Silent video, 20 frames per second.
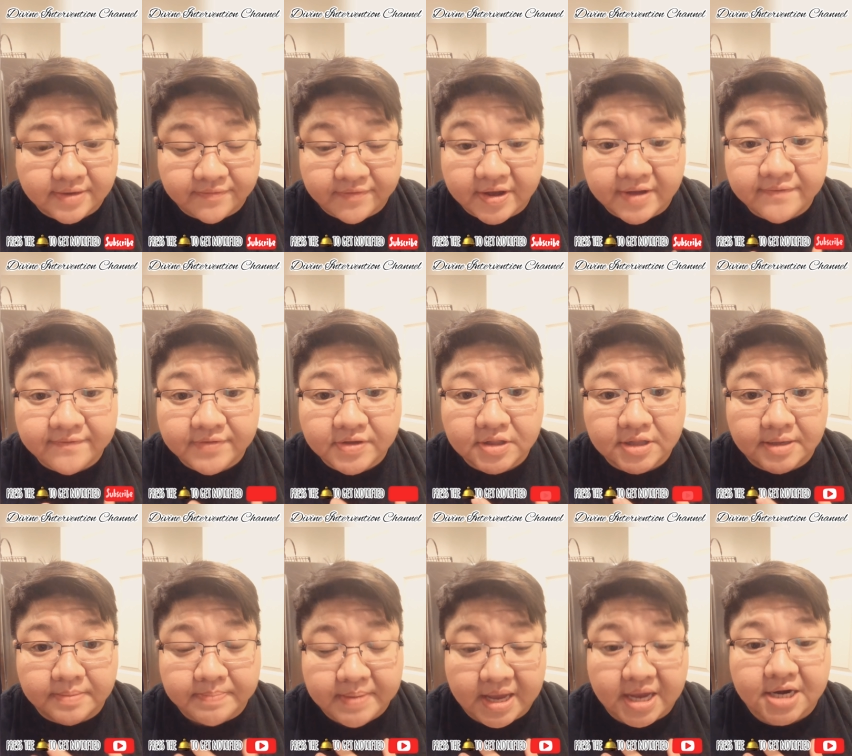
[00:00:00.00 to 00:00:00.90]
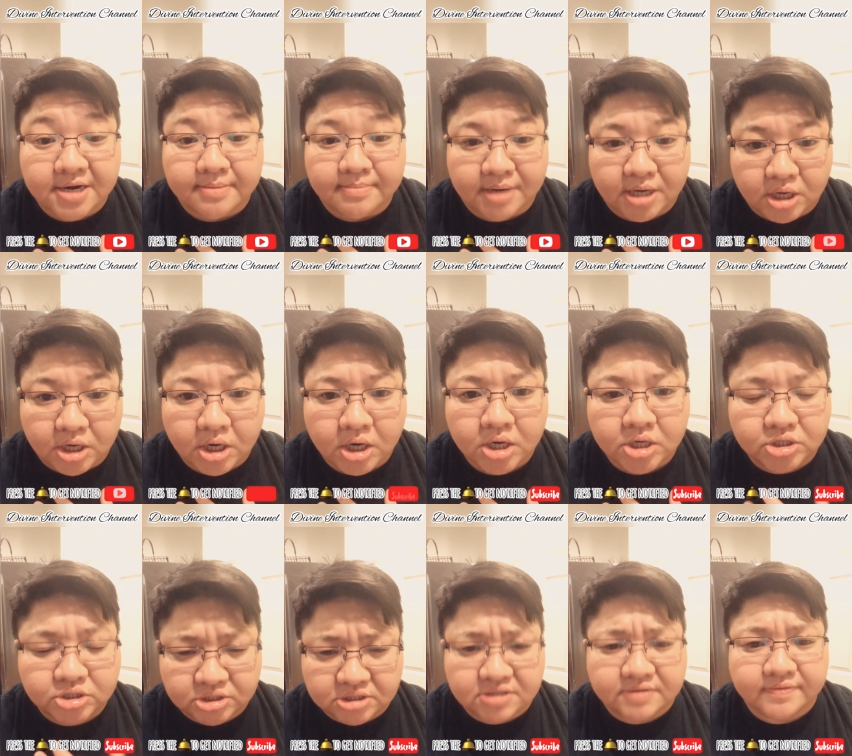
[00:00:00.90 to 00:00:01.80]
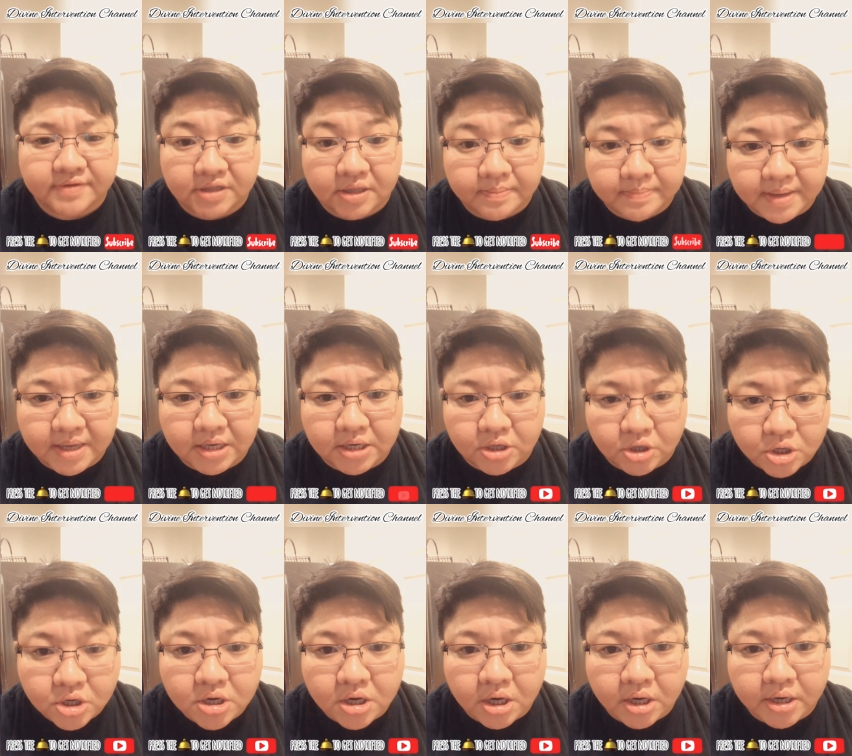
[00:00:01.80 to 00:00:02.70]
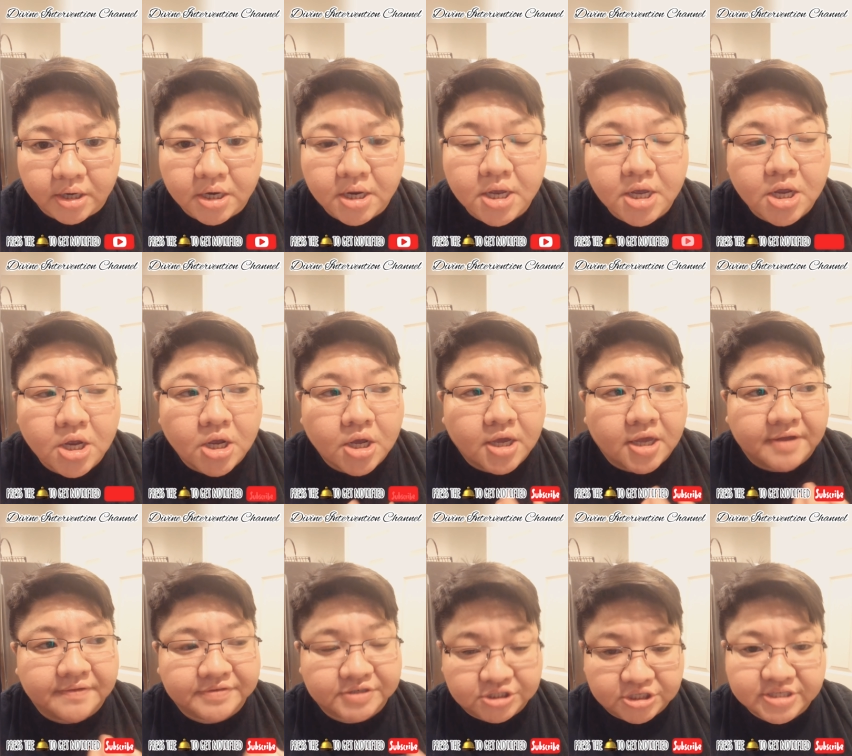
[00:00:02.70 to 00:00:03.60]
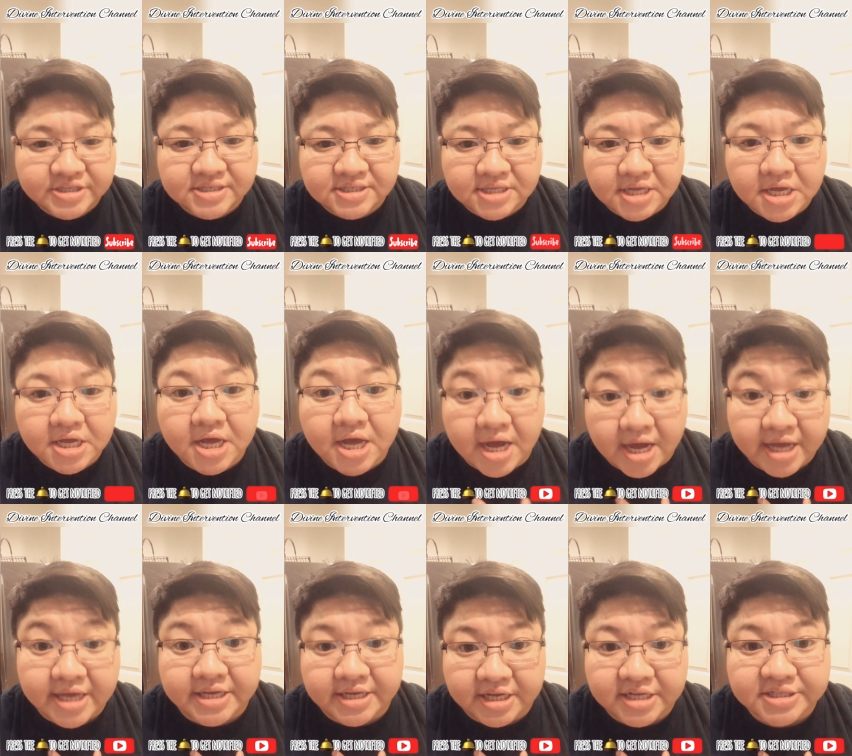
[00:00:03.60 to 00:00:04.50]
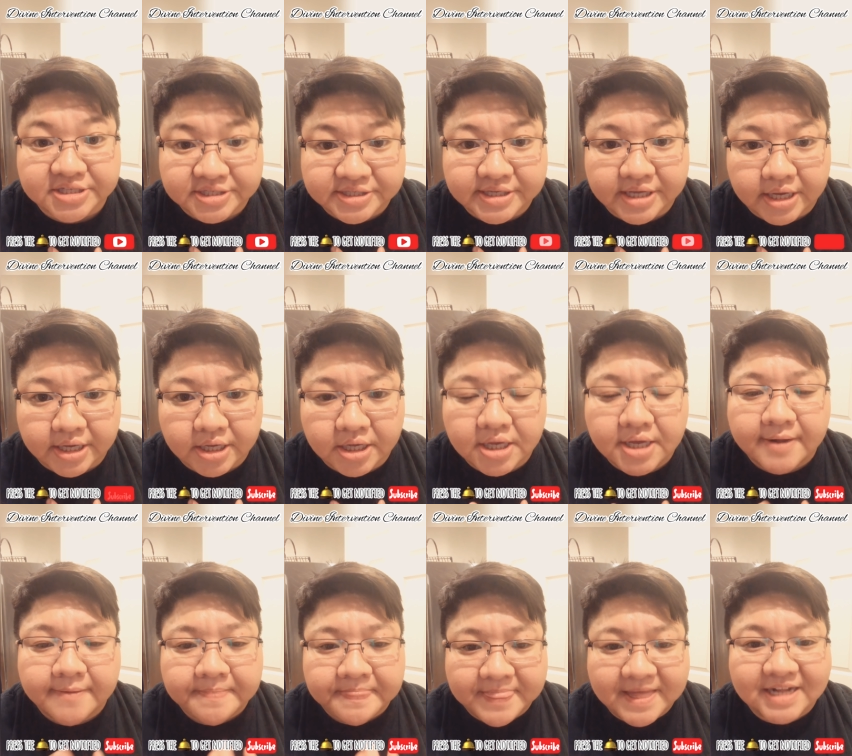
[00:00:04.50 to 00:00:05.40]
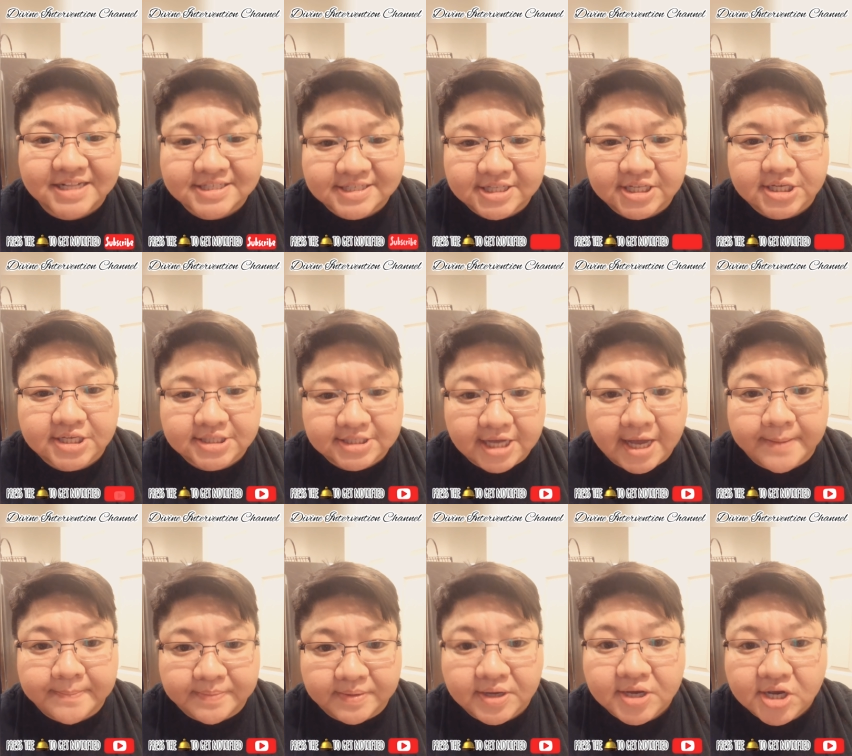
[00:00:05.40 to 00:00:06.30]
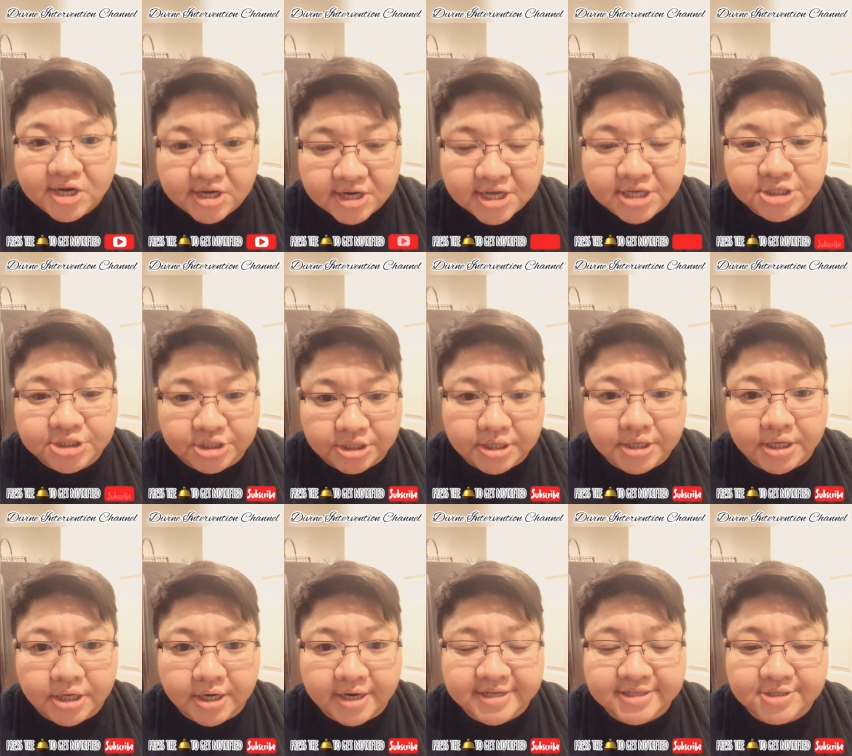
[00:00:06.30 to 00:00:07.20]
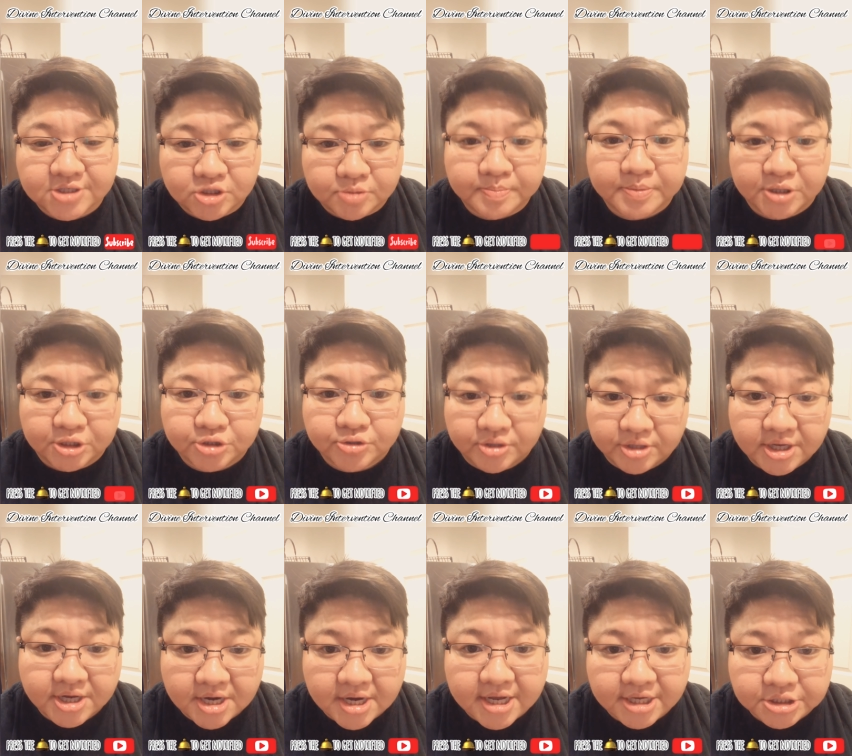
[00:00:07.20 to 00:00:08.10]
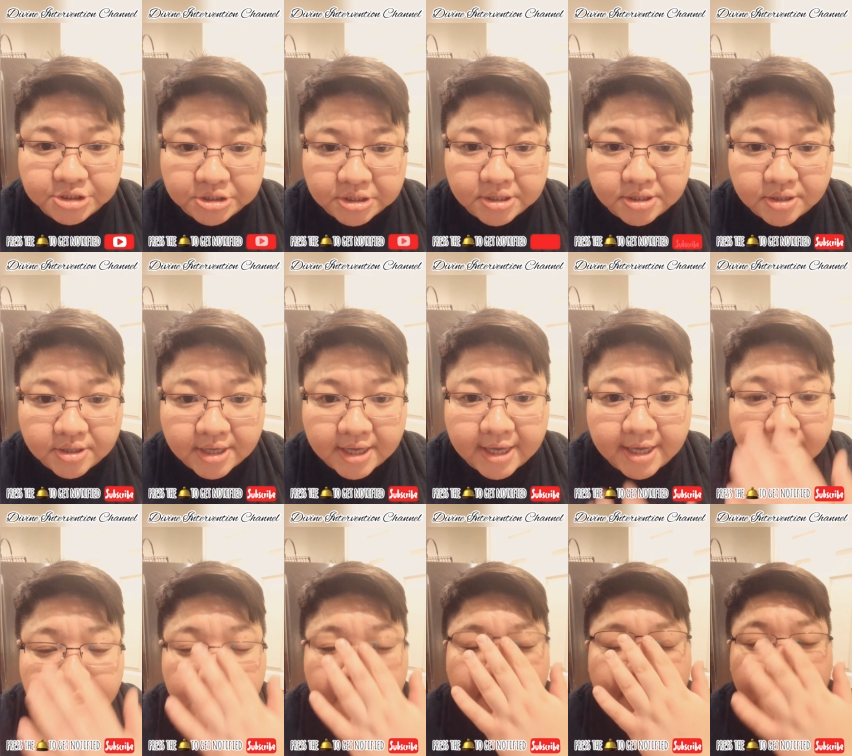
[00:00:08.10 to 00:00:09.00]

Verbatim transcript: If I'm feeling pain in my heart, she's feeling pain in her heart. If she's sick, I get sick. That's the type of connection here. It's a spiritual connection, okay?